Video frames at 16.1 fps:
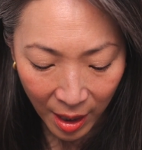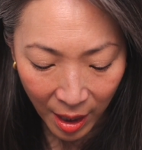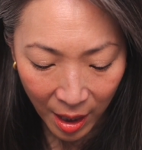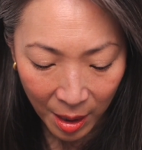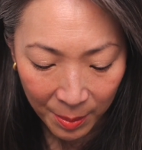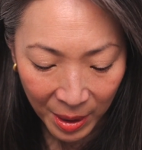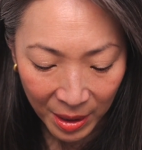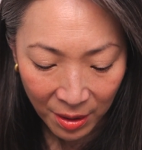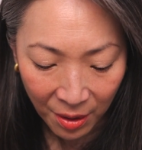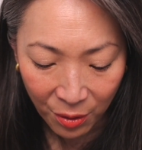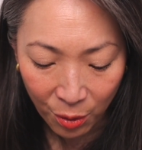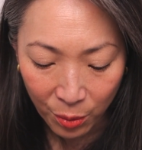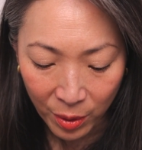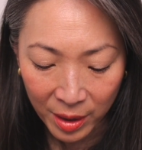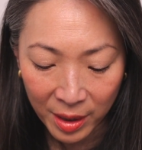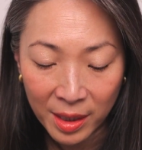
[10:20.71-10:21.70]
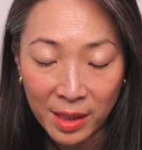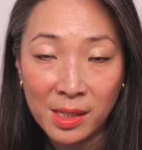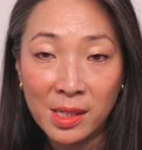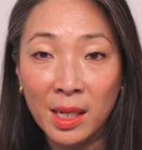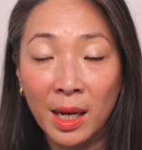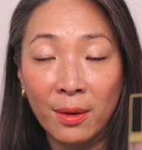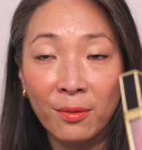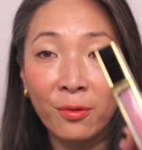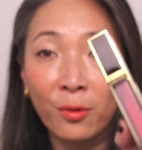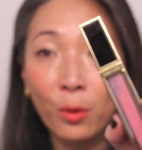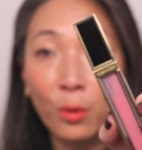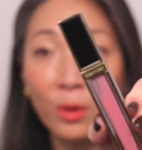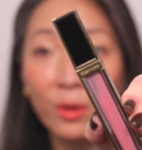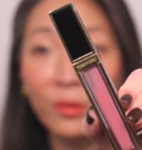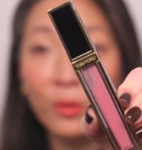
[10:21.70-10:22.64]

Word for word: Um, another one is Tom Ford.